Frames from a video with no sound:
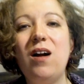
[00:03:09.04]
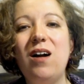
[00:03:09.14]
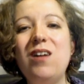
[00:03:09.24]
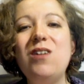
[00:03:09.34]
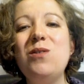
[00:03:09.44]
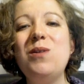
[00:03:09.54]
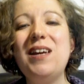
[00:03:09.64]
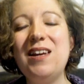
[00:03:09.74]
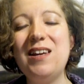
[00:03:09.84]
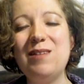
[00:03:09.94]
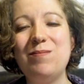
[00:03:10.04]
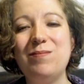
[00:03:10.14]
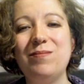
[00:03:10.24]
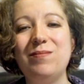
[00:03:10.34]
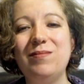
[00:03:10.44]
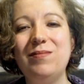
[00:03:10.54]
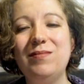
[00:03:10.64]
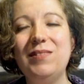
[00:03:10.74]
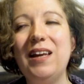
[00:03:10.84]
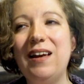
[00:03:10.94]
Oh, him.
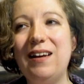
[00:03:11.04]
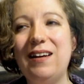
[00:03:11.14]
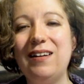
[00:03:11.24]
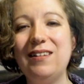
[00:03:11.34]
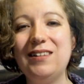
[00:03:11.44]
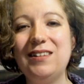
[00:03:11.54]
Yeah.